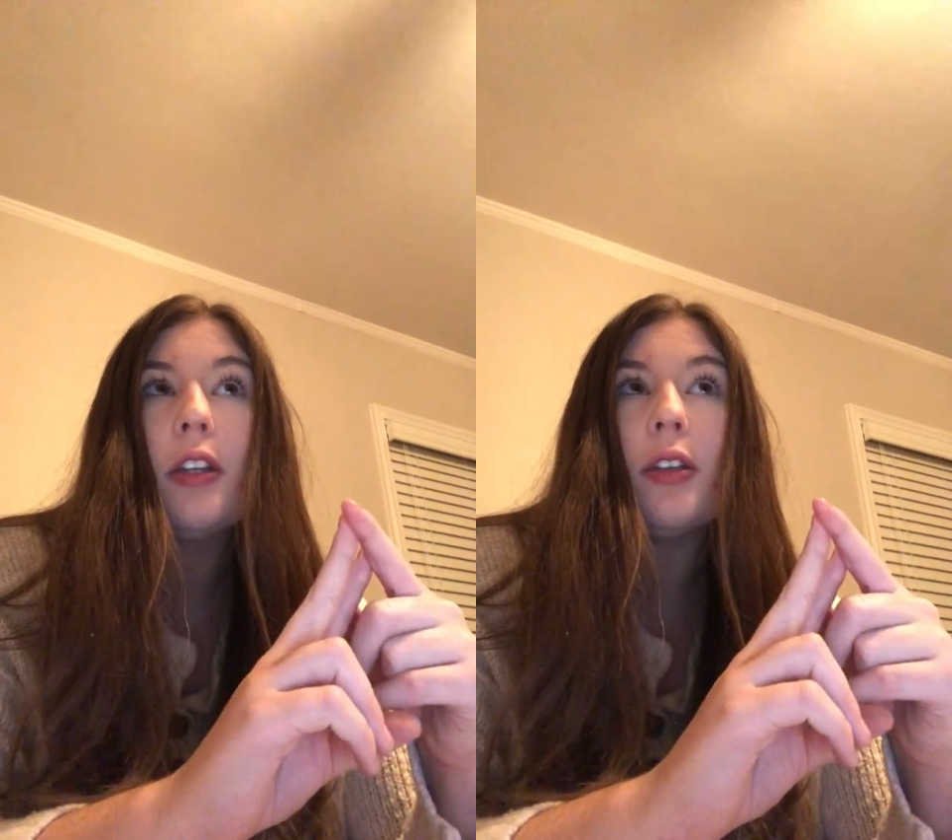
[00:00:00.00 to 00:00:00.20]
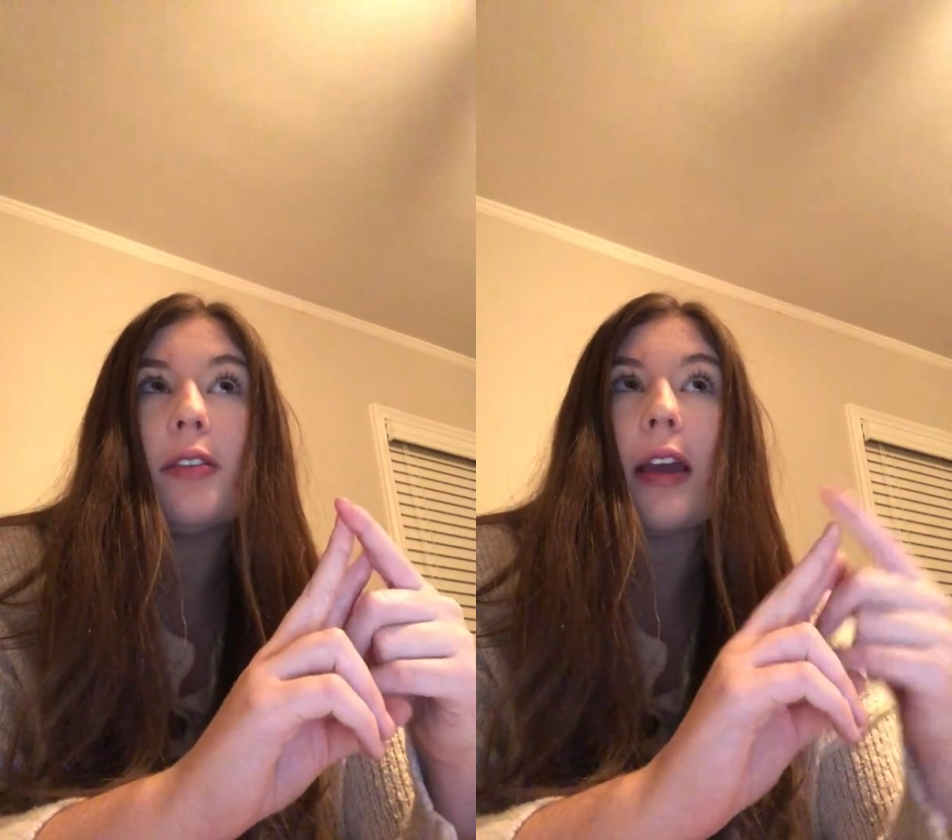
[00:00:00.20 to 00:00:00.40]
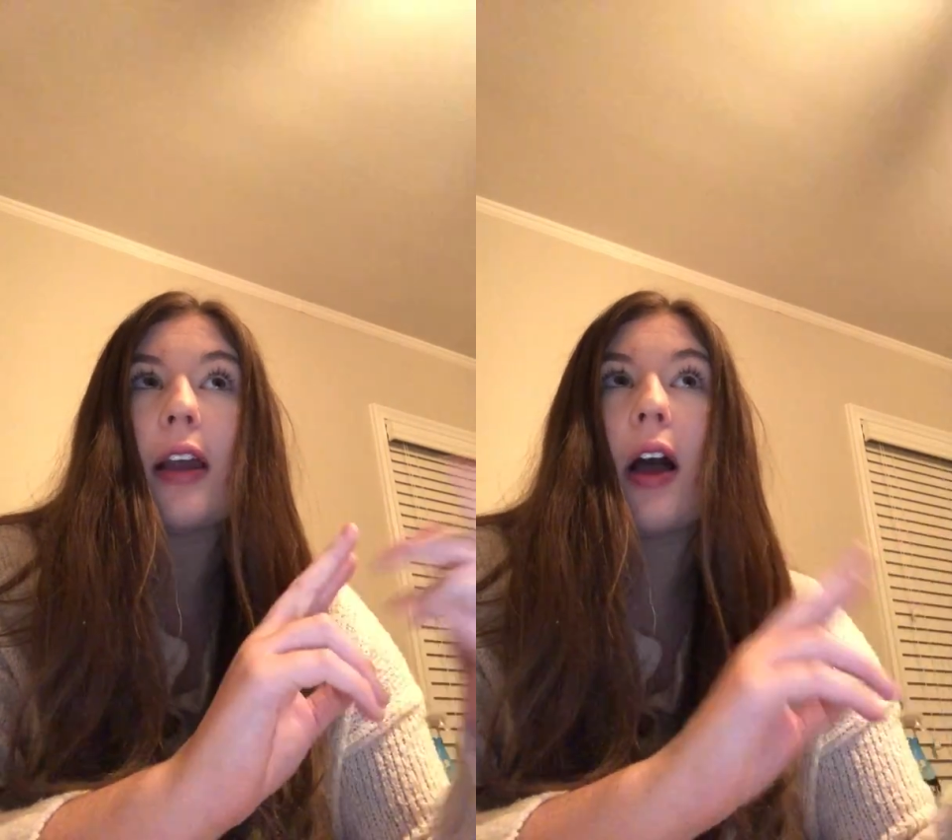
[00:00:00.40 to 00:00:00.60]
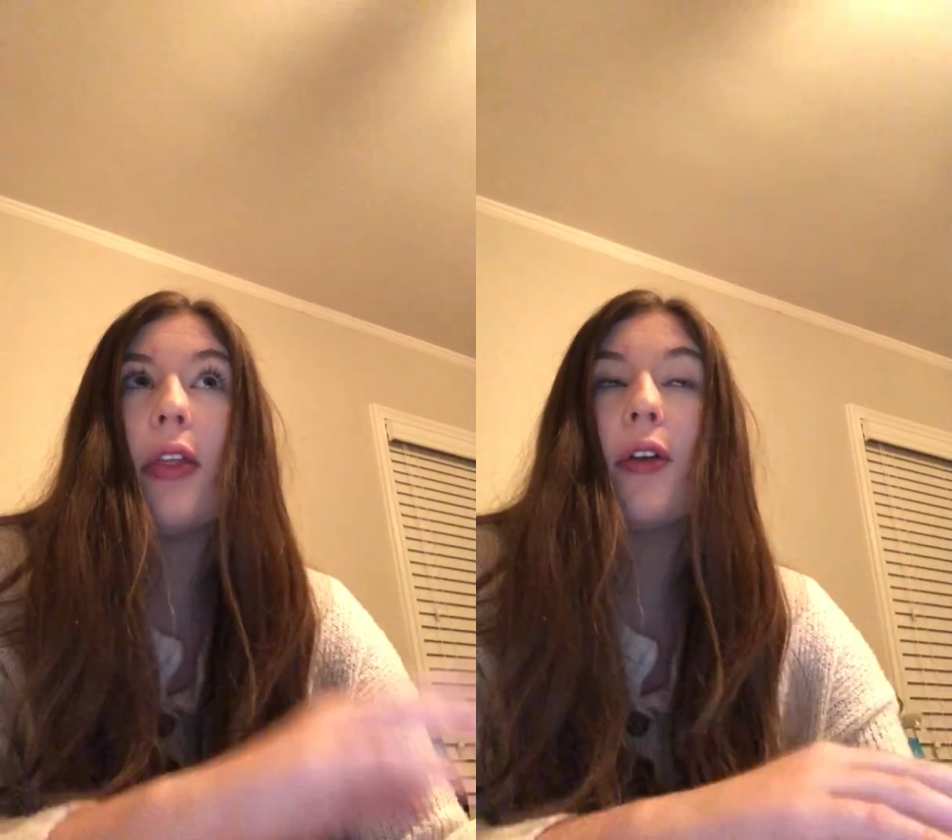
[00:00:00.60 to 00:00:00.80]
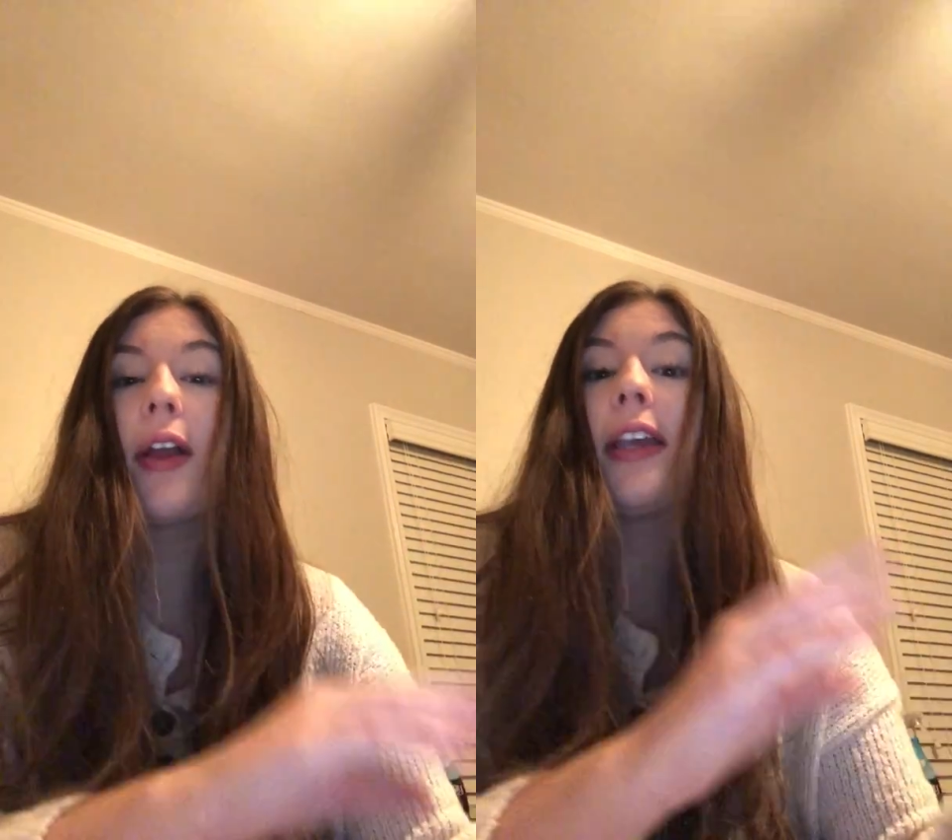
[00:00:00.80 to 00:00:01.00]
just like
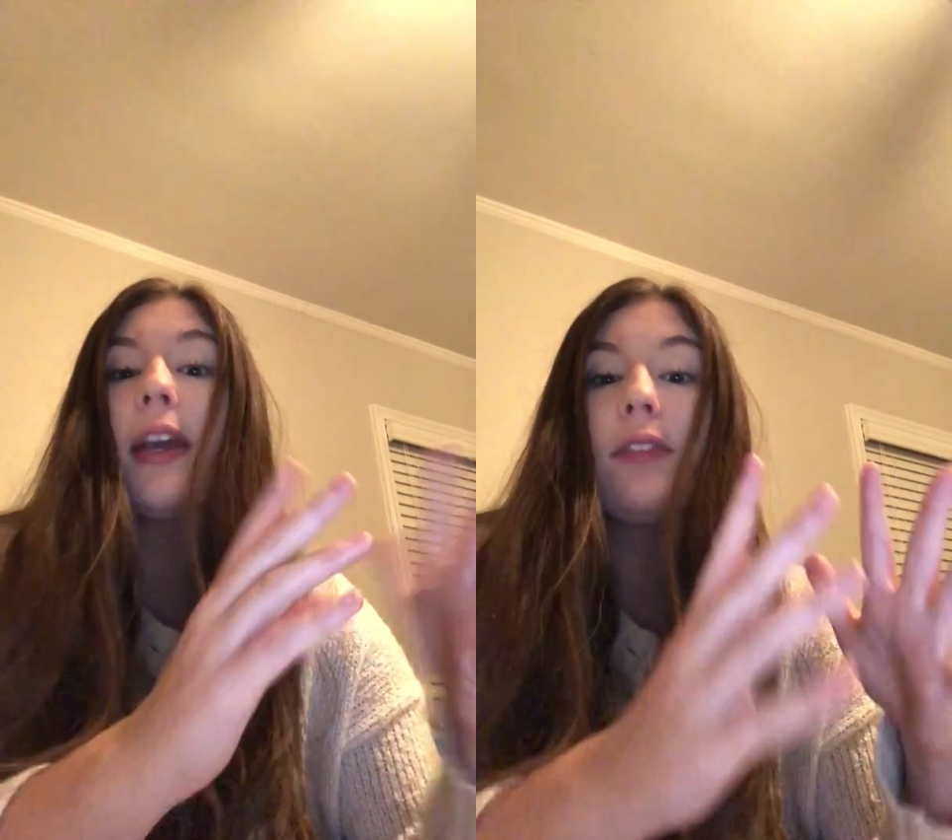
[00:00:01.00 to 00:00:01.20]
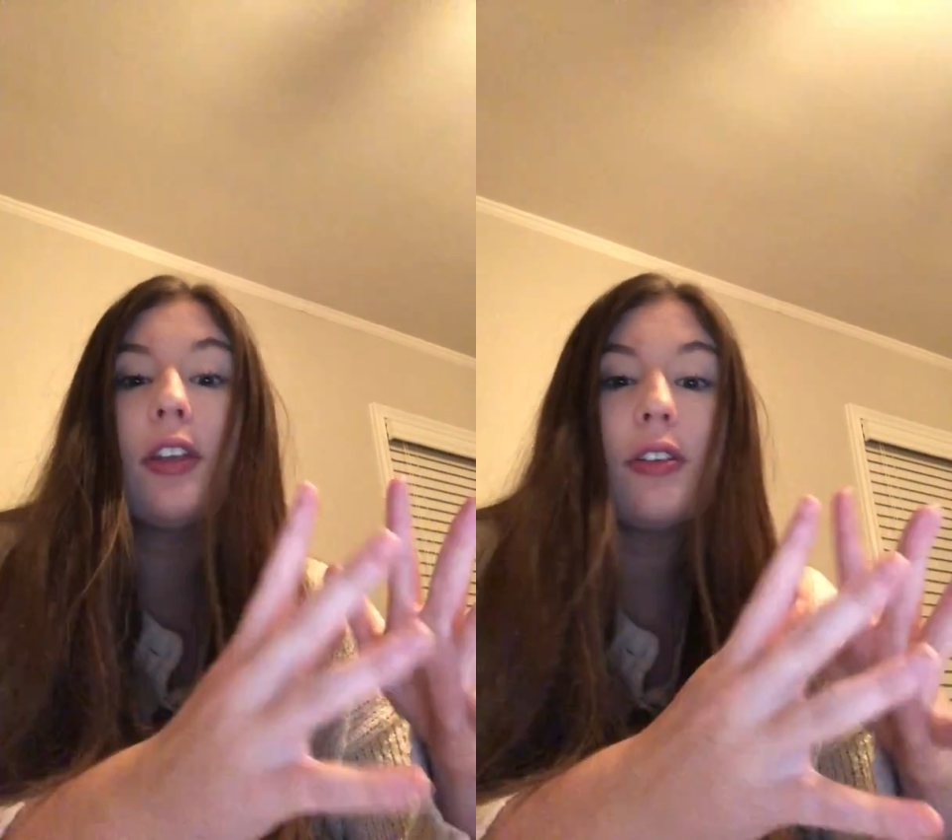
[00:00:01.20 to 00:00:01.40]
other like gifted